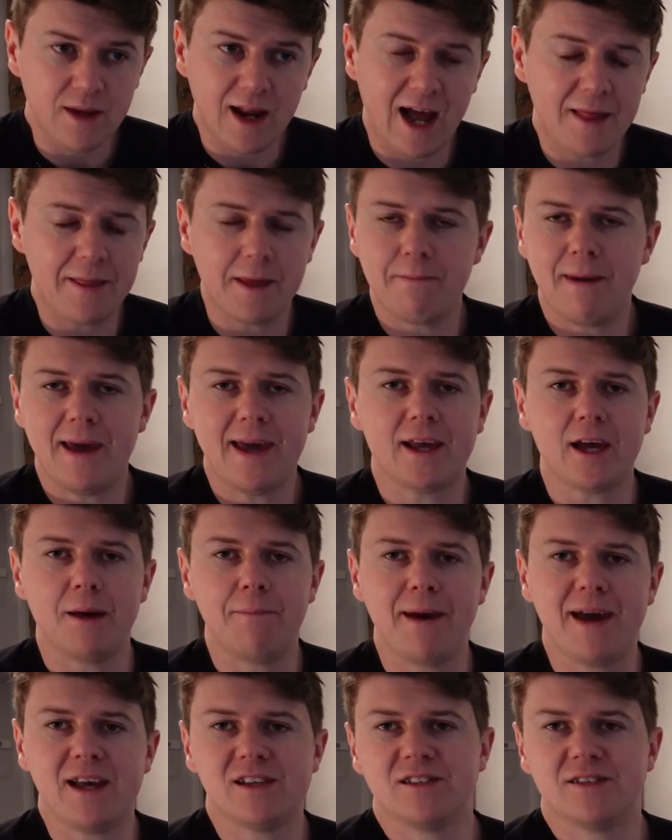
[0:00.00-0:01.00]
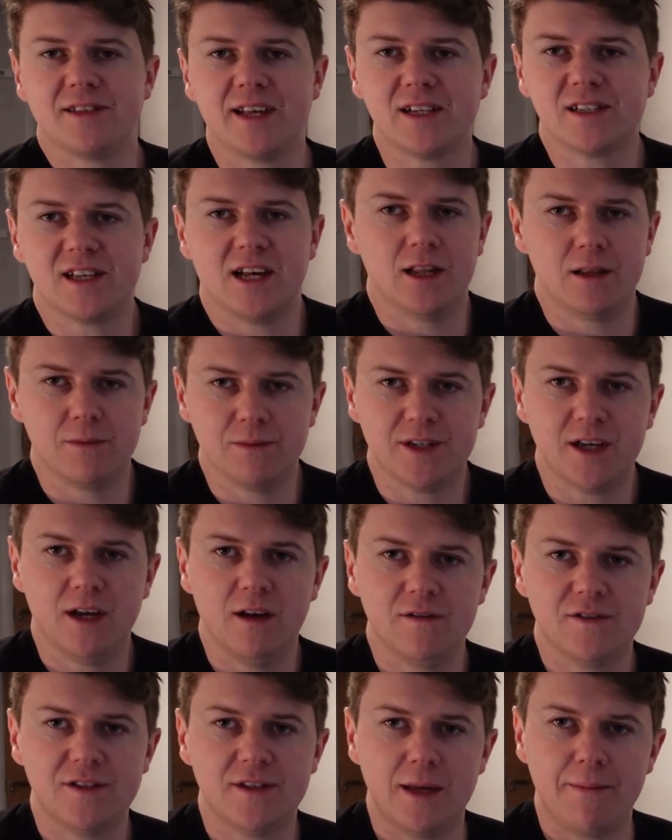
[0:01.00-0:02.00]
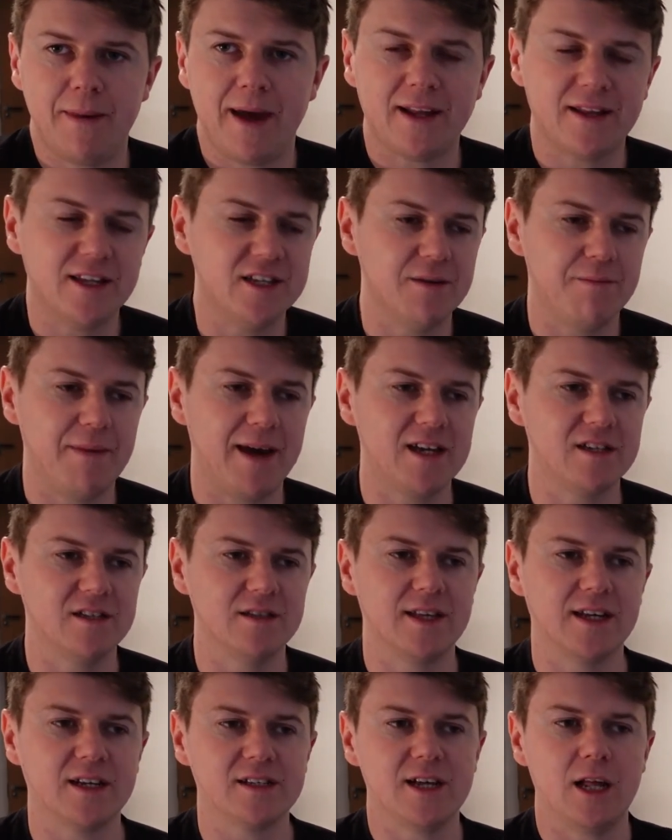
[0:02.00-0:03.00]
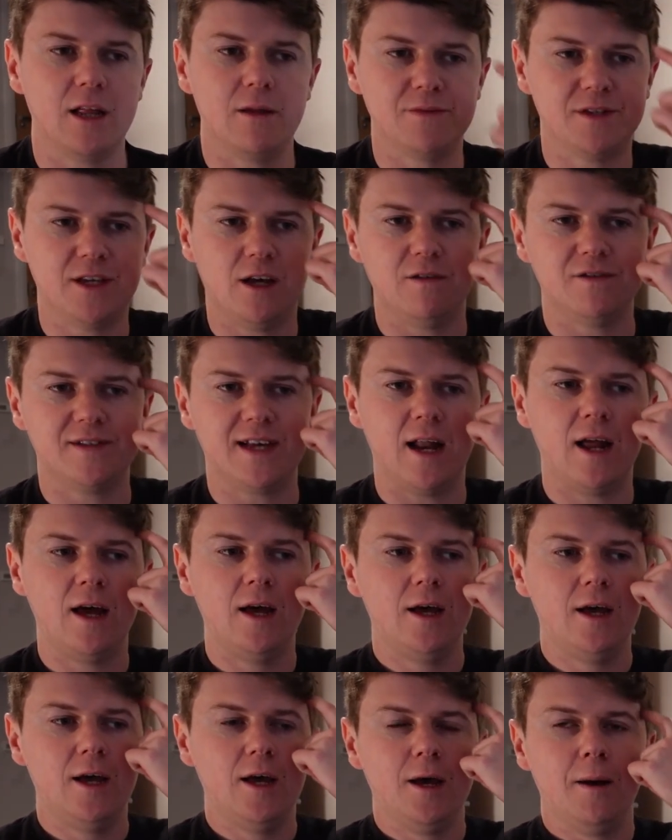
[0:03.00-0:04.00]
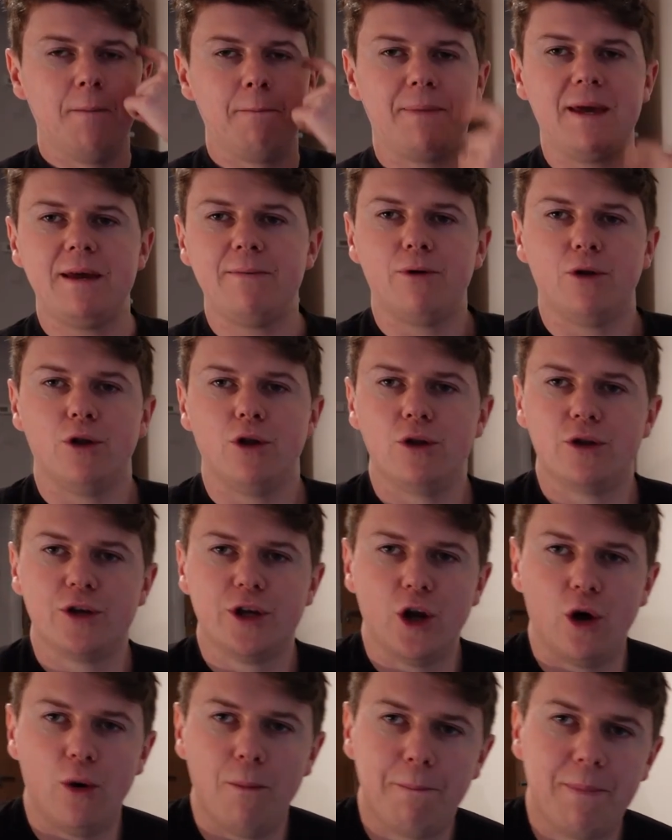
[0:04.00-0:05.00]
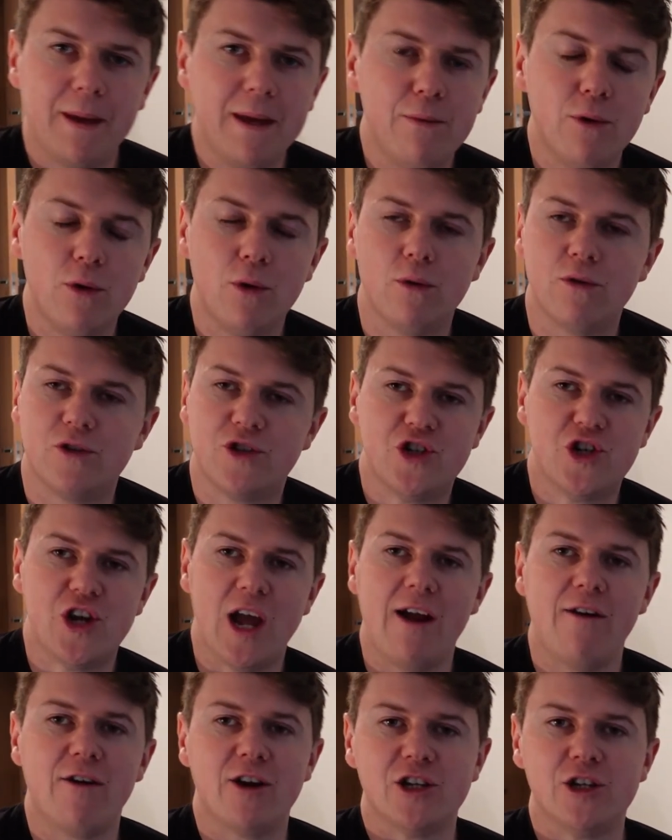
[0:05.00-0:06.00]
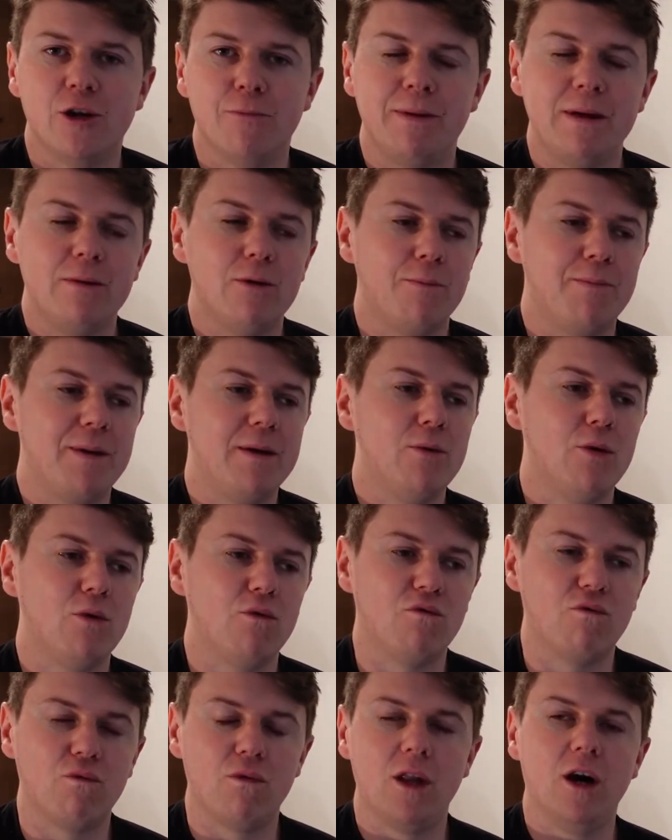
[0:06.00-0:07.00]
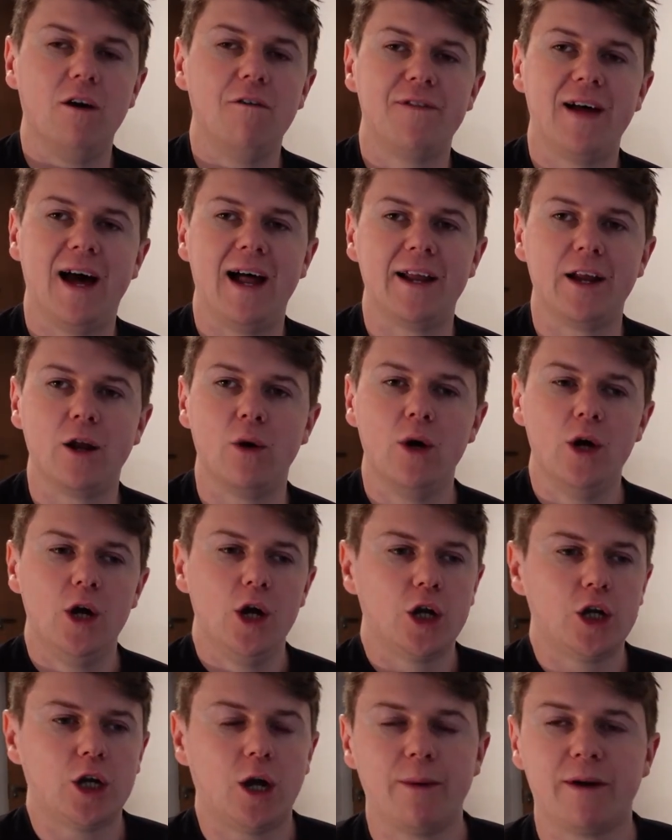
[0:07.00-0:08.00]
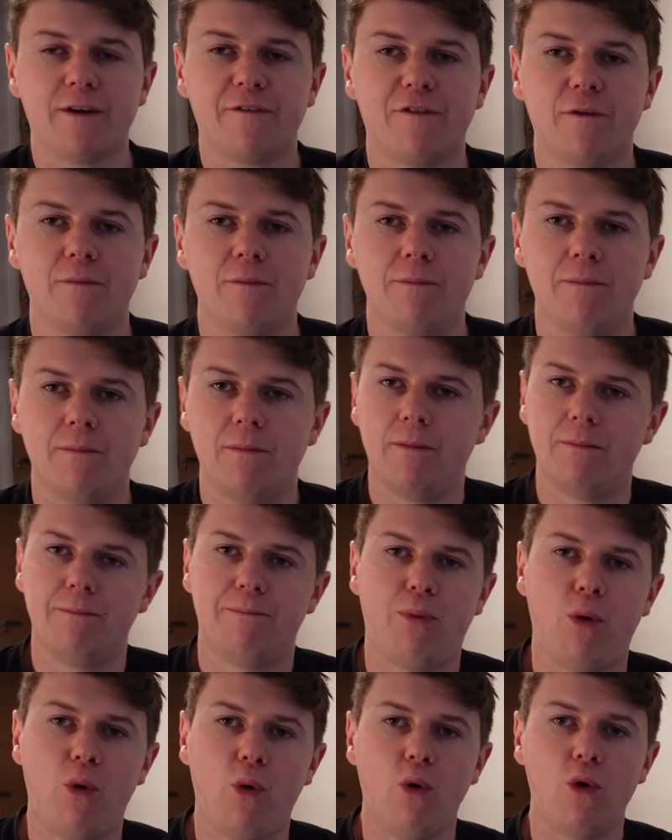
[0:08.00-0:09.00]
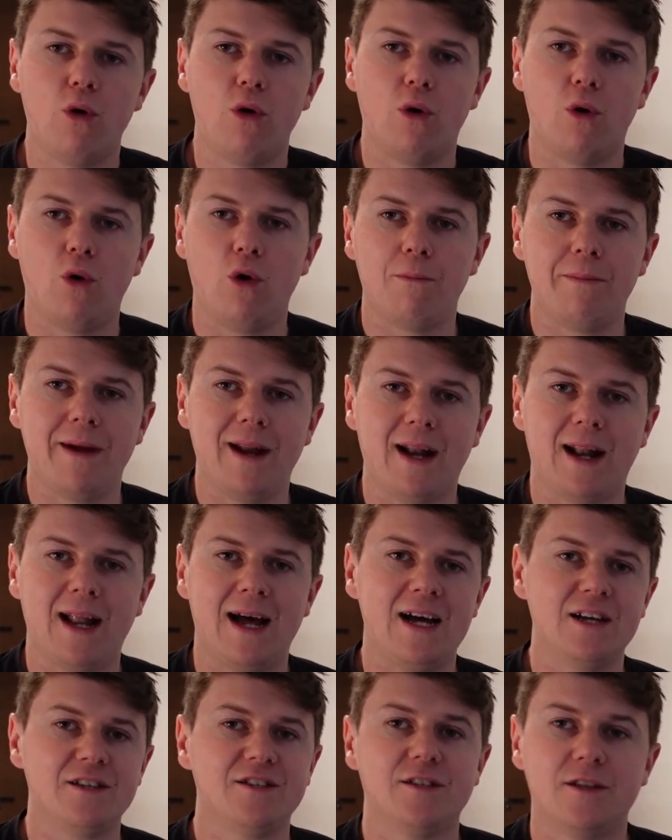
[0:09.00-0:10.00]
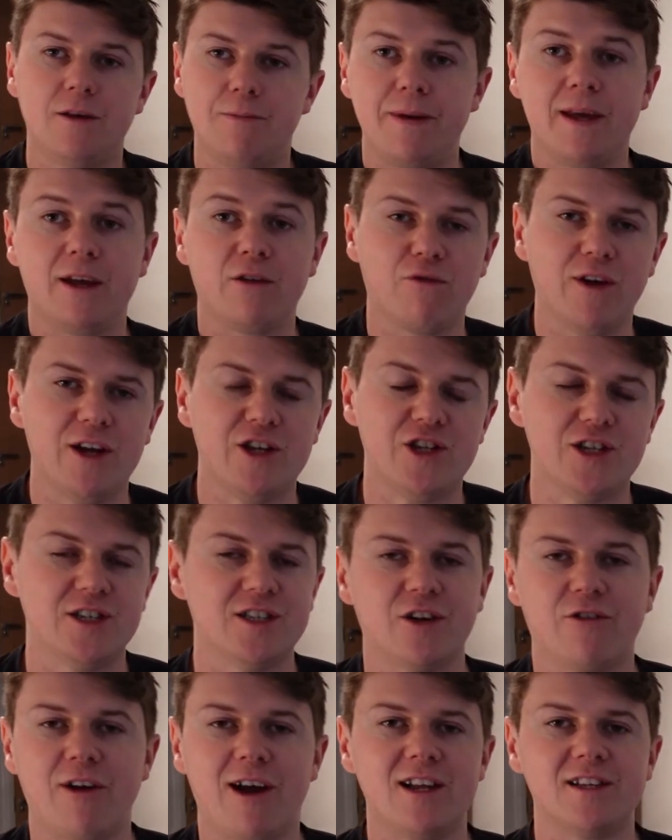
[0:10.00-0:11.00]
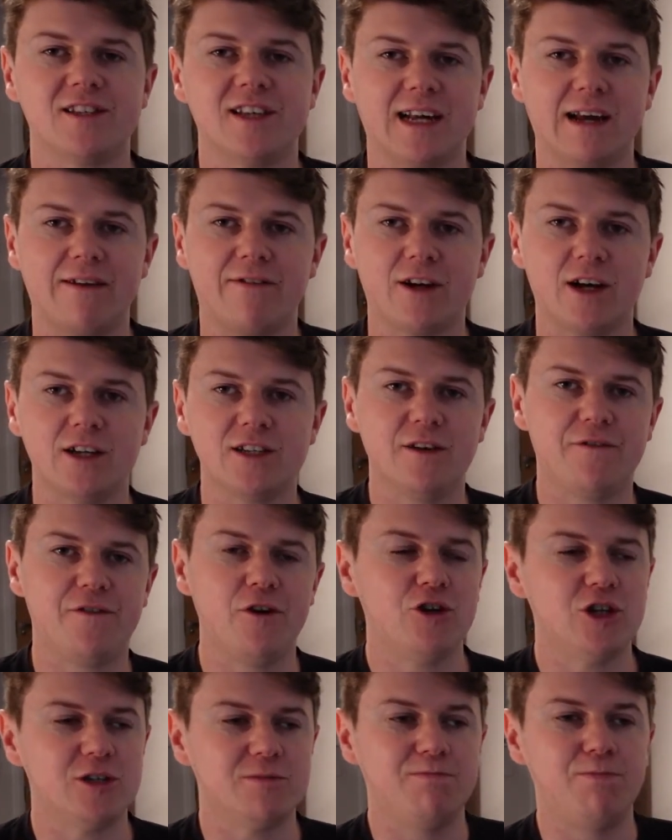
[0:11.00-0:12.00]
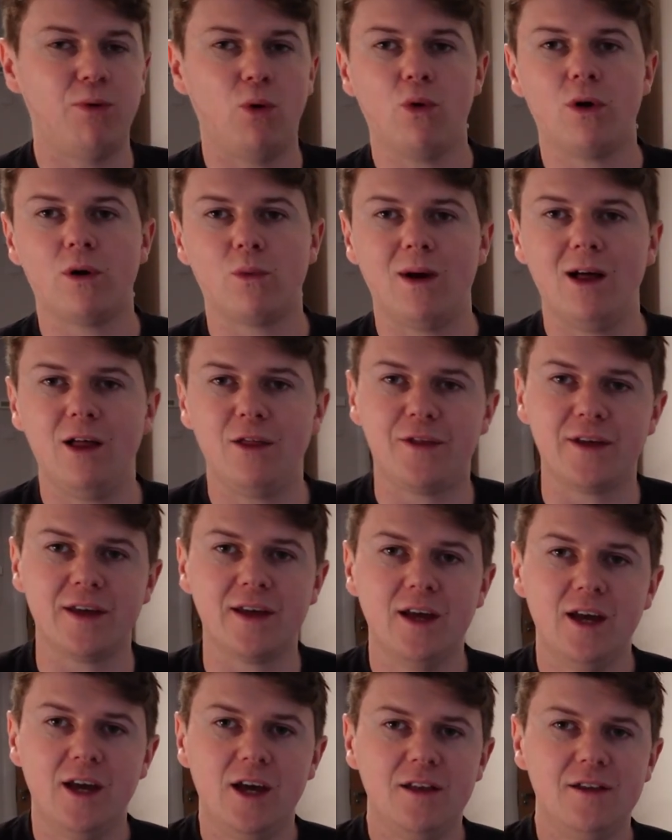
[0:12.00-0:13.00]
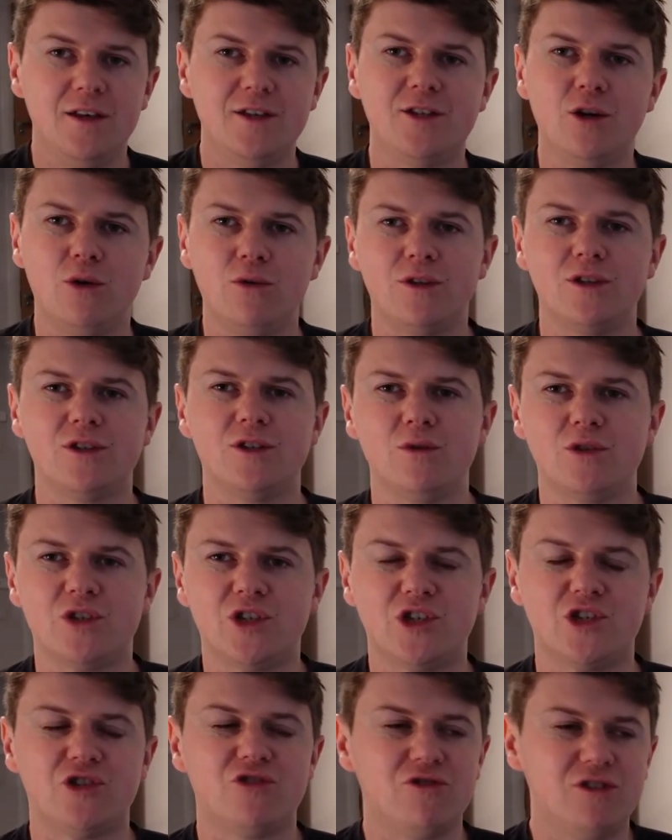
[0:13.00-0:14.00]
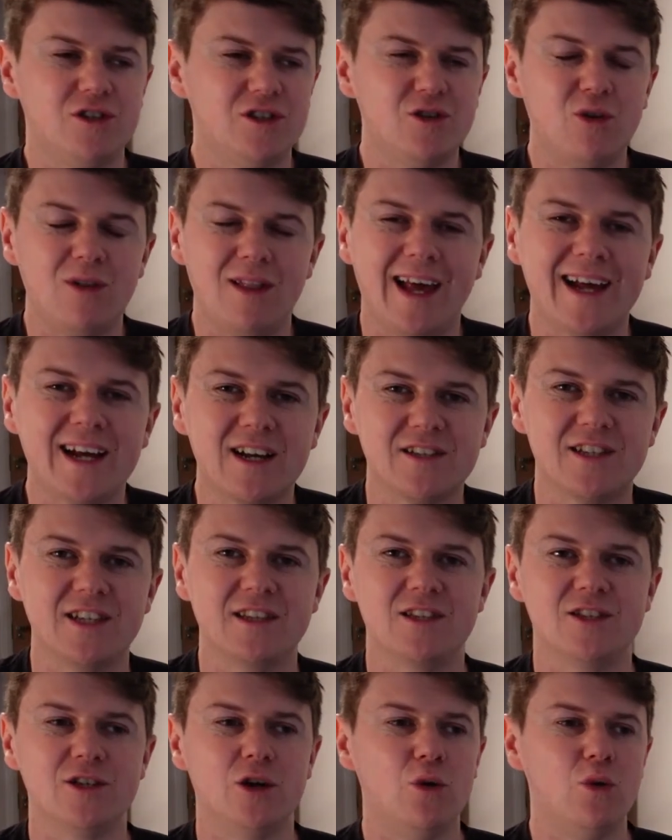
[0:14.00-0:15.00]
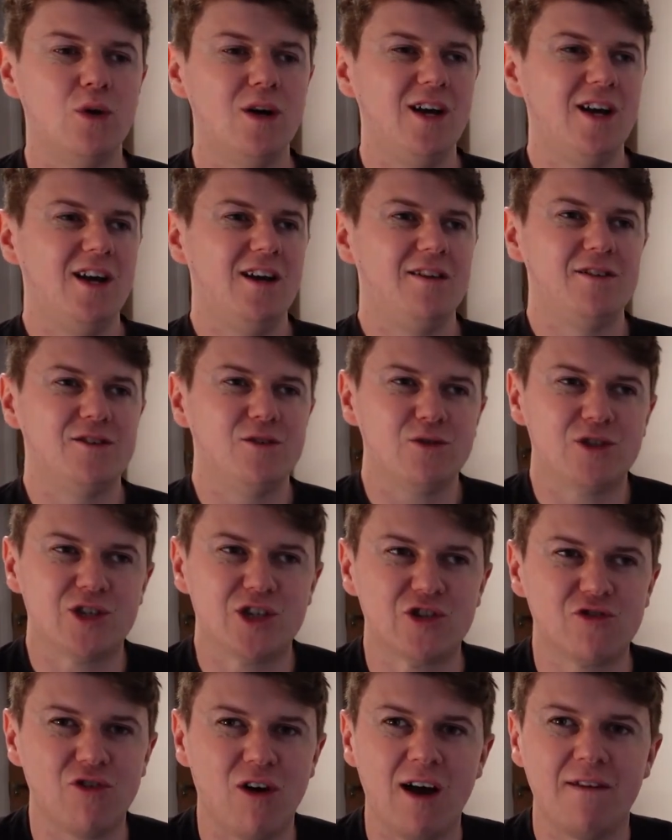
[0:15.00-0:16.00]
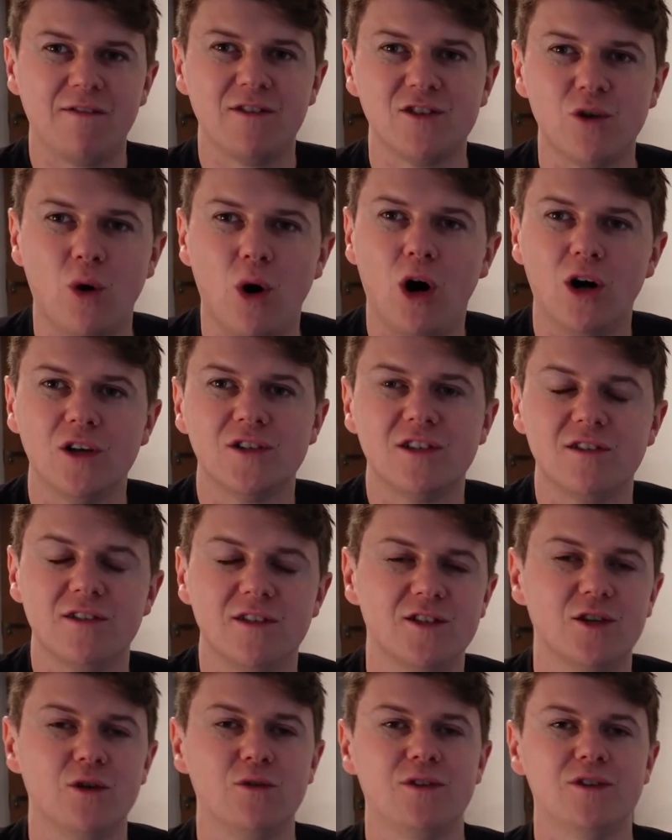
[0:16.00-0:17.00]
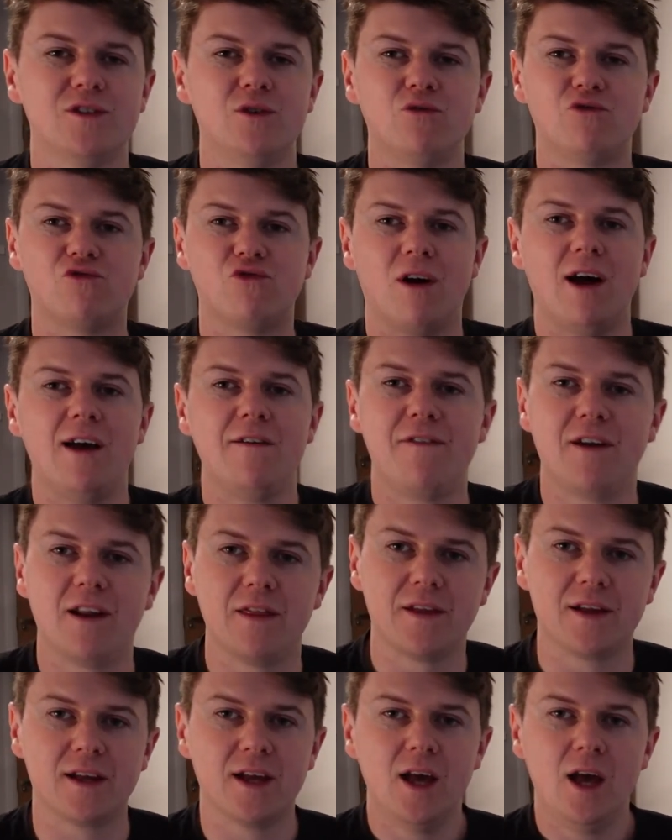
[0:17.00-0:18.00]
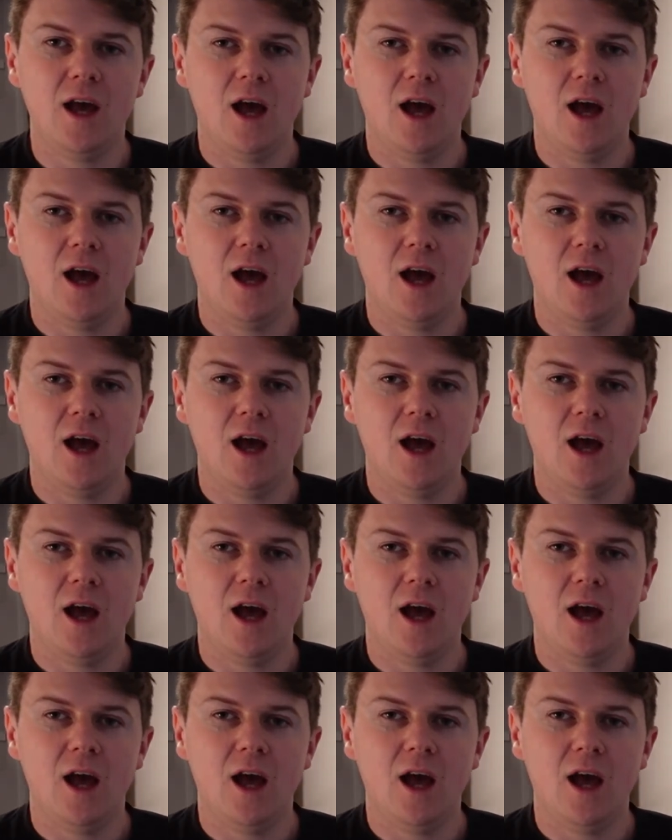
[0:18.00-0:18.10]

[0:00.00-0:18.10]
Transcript: and they make amazing things out of themselves. They make these amazing things out of themselves that people, you know, people cherish. You know, people love that. You know, coming from poor or middle class to being rich is the greatest thing ever, guys. If you're just born wealthy, there's no legacy. There's no strive. There's no hustle. There's no drive for anything.